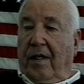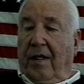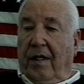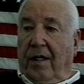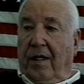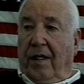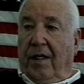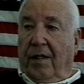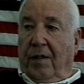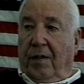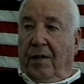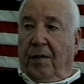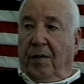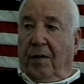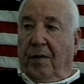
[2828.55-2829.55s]
uh,
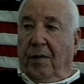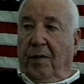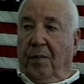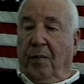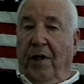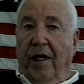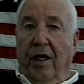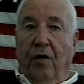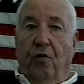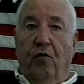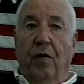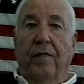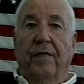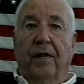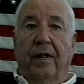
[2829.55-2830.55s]
my
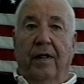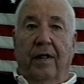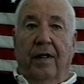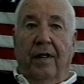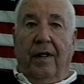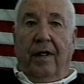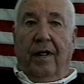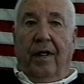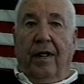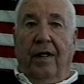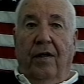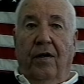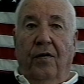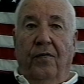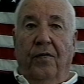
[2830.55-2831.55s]
equivalent uh,
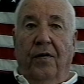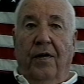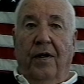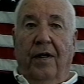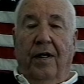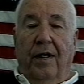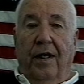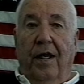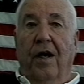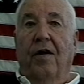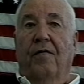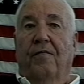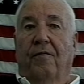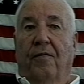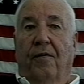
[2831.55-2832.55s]
over in the
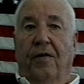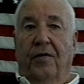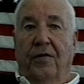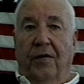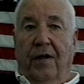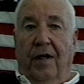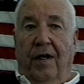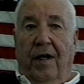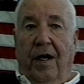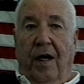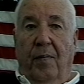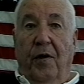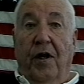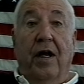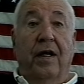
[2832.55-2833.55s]
Air Force, uh,
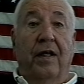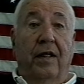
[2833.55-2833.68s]
Army, it